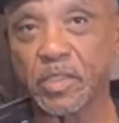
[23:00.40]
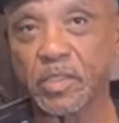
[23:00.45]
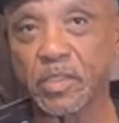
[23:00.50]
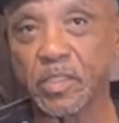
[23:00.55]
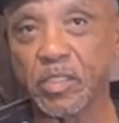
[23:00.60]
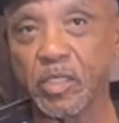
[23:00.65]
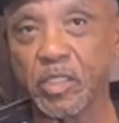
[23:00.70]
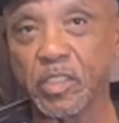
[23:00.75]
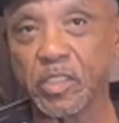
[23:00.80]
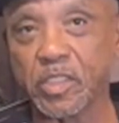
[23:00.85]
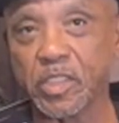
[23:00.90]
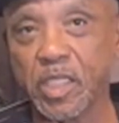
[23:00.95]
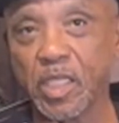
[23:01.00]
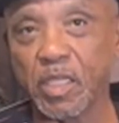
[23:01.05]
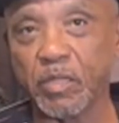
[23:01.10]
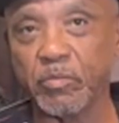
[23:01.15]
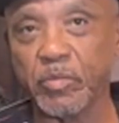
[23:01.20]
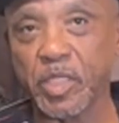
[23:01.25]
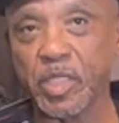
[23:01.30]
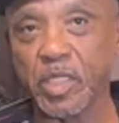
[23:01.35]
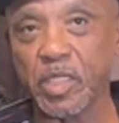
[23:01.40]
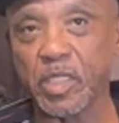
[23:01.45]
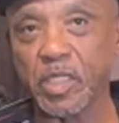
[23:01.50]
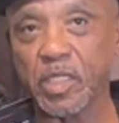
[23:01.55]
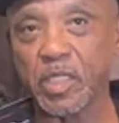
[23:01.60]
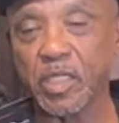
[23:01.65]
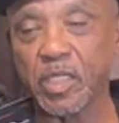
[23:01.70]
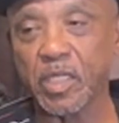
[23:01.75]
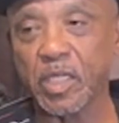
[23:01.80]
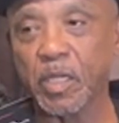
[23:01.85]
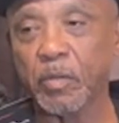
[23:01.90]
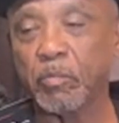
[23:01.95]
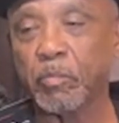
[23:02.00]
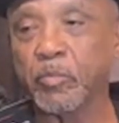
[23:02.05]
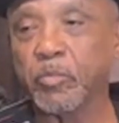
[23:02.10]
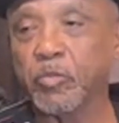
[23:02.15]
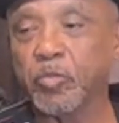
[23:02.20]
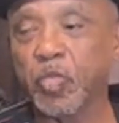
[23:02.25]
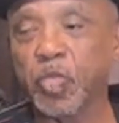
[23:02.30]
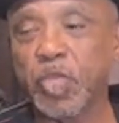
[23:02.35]
You understand me?
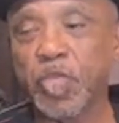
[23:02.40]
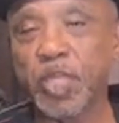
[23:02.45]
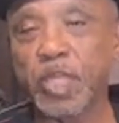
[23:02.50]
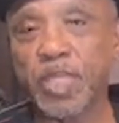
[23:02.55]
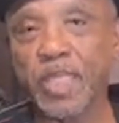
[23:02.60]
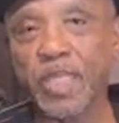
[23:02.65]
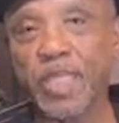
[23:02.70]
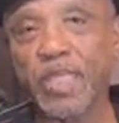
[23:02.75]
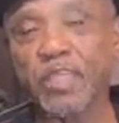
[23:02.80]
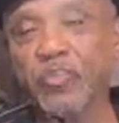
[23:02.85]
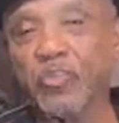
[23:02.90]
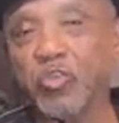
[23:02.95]
They didn't